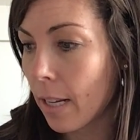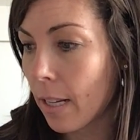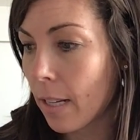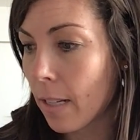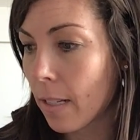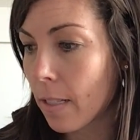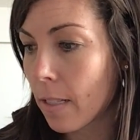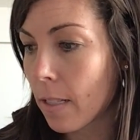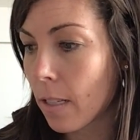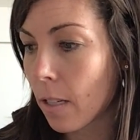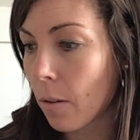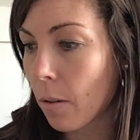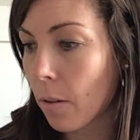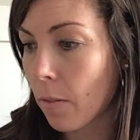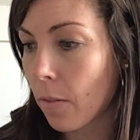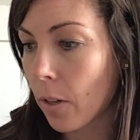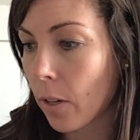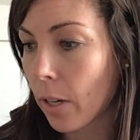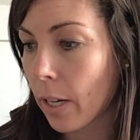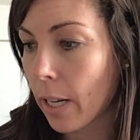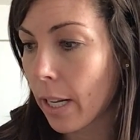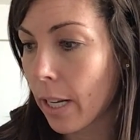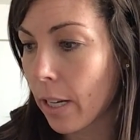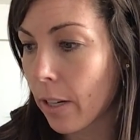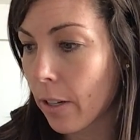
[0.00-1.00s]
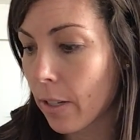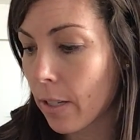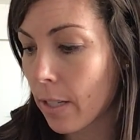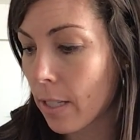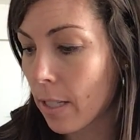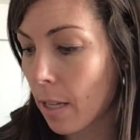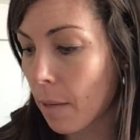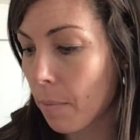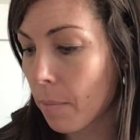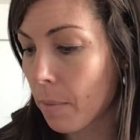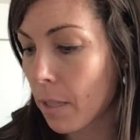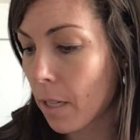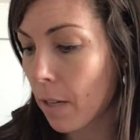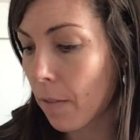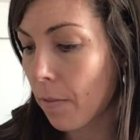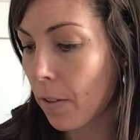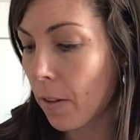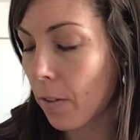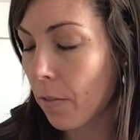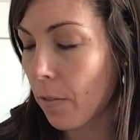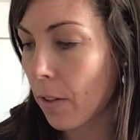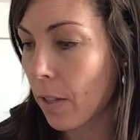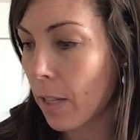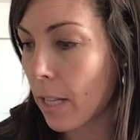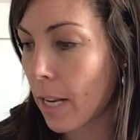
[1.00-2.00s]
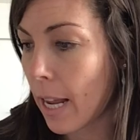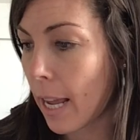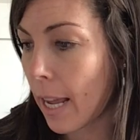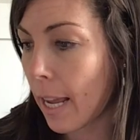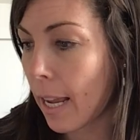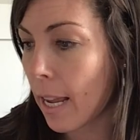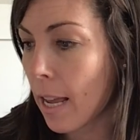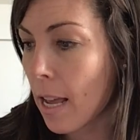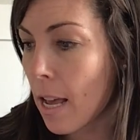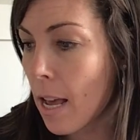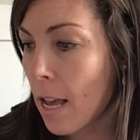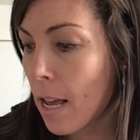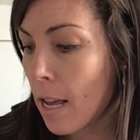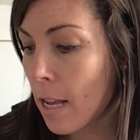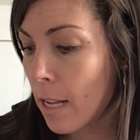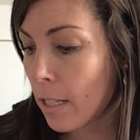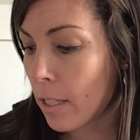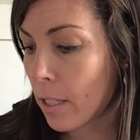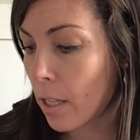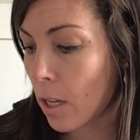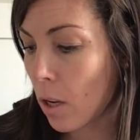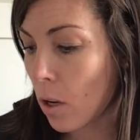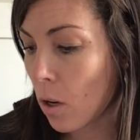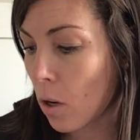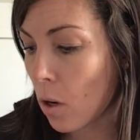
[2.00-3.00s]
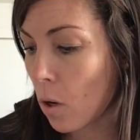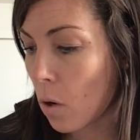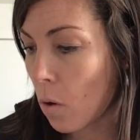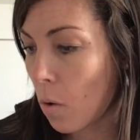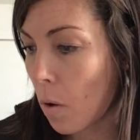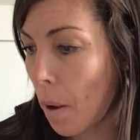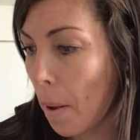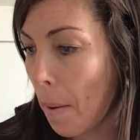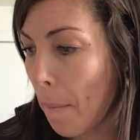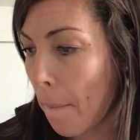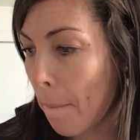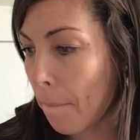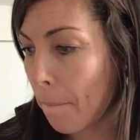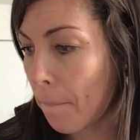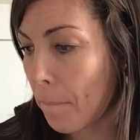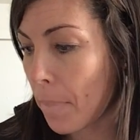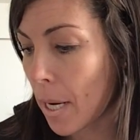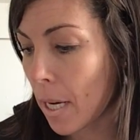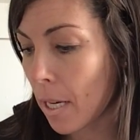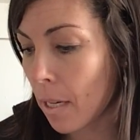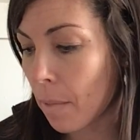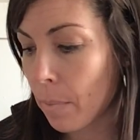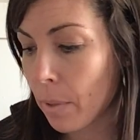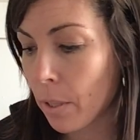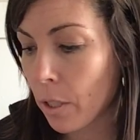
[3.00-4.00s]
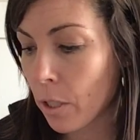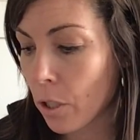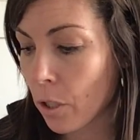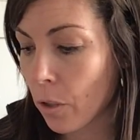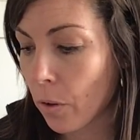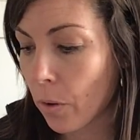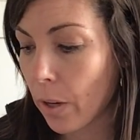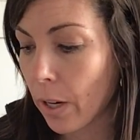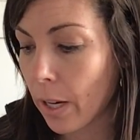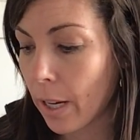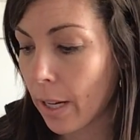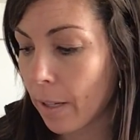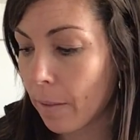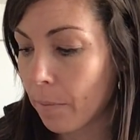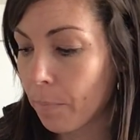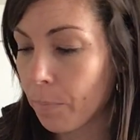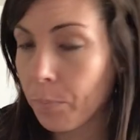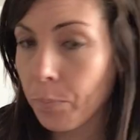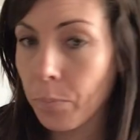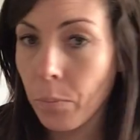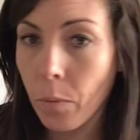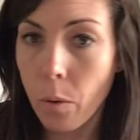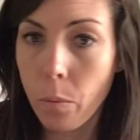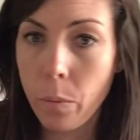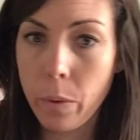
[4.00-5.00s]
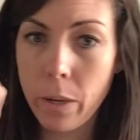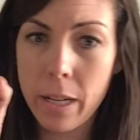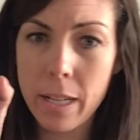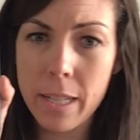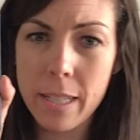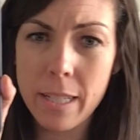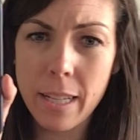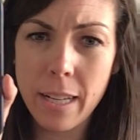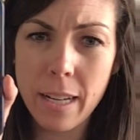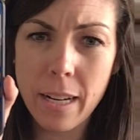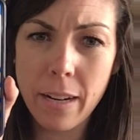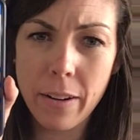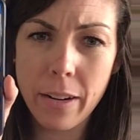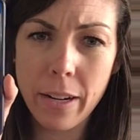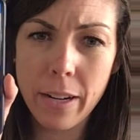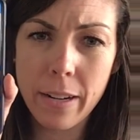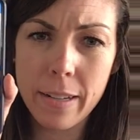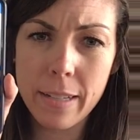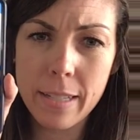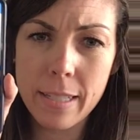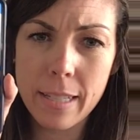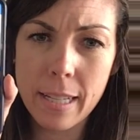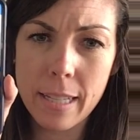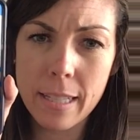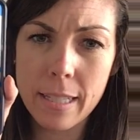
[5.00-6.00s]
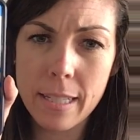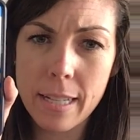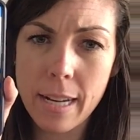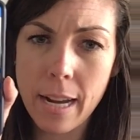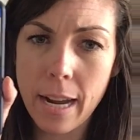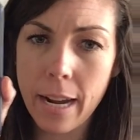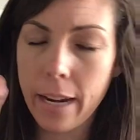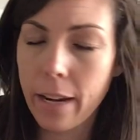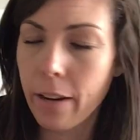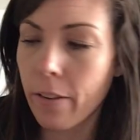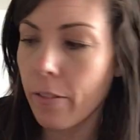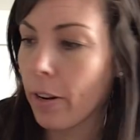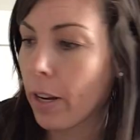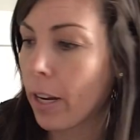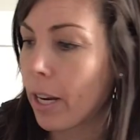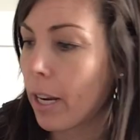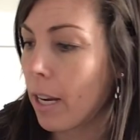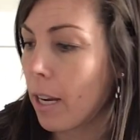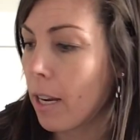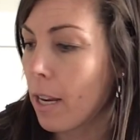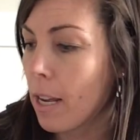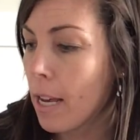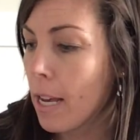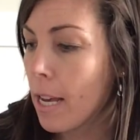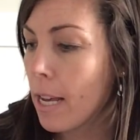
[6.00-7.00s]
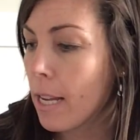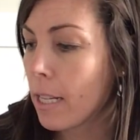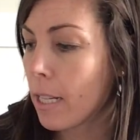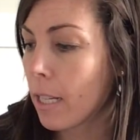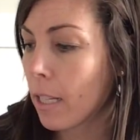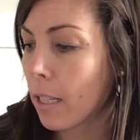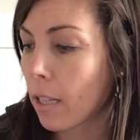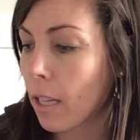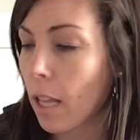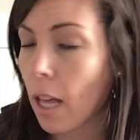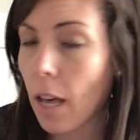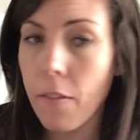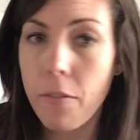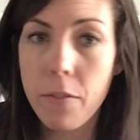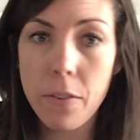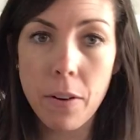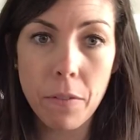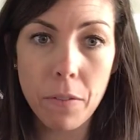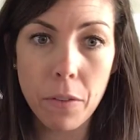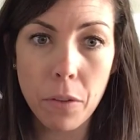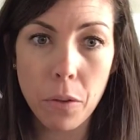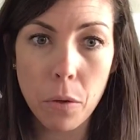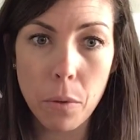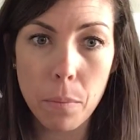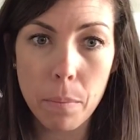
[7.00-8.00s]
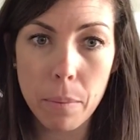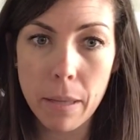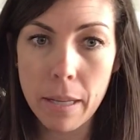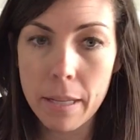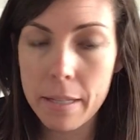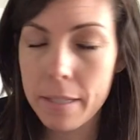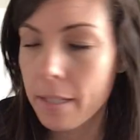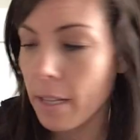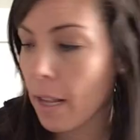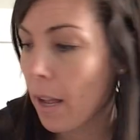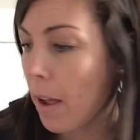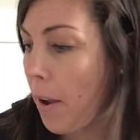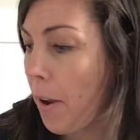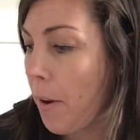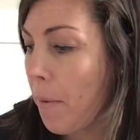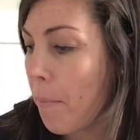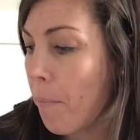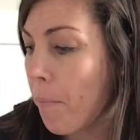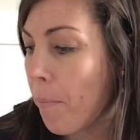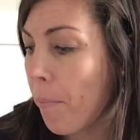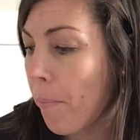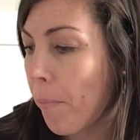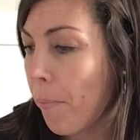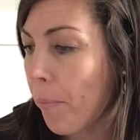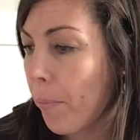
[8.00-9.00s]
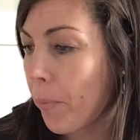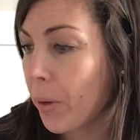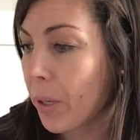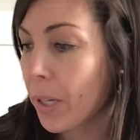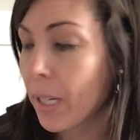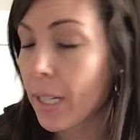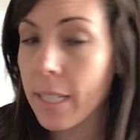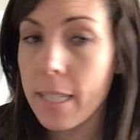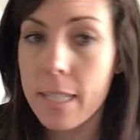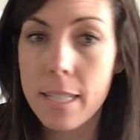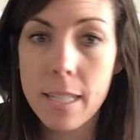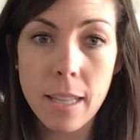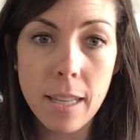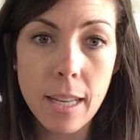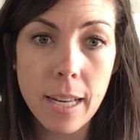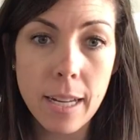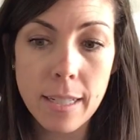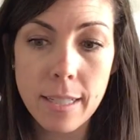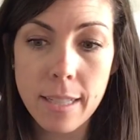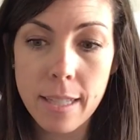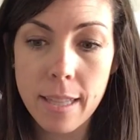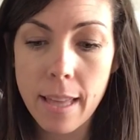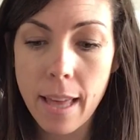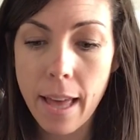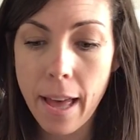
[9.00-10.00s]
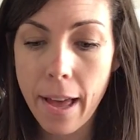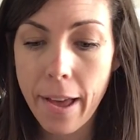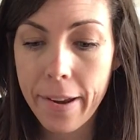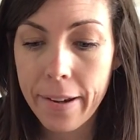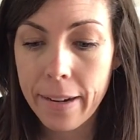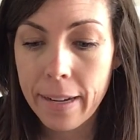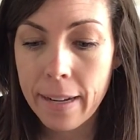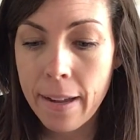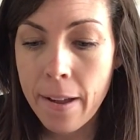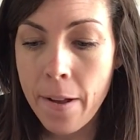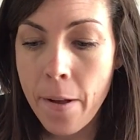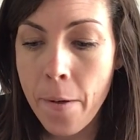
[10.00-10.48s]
And so I've already entered some stuff in for the day. So bottom of the screen, we're going to see down here it says diary to the left of the little plus sign. We're going to select that.